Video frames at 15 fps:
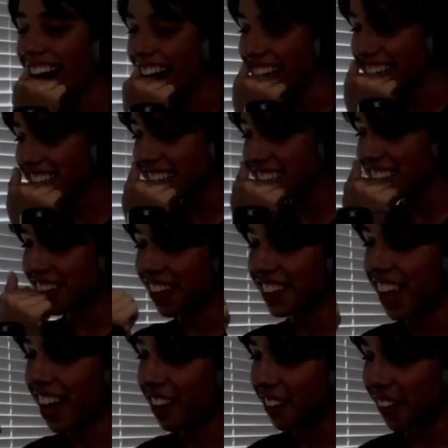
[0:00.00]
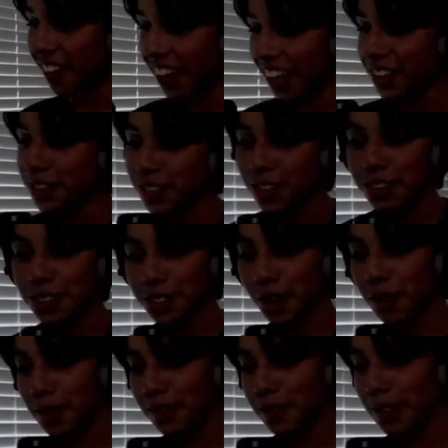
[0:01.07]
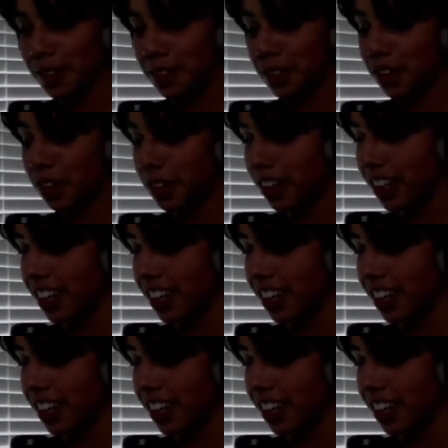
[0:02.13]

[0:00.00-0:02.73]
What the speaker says: I feel you on that, bro. Dude, there's so many people. So